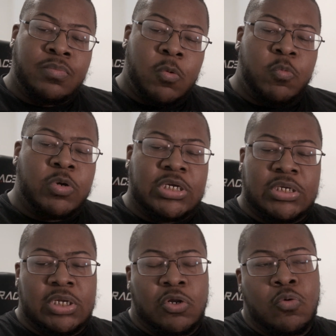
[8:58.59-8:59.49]
was just a
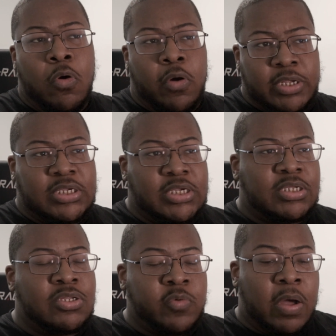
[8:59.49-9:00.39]
little more
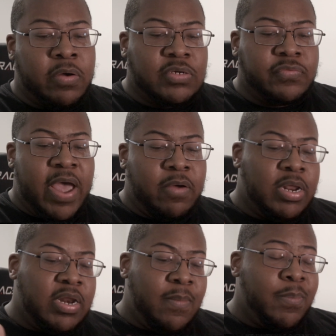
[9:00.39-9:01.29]
consistent throughout his round, and
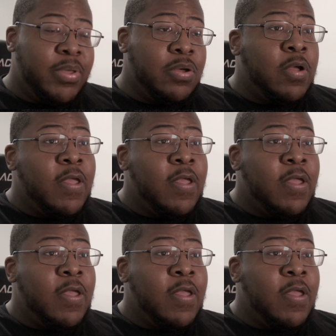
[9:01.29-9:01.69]
then Bill,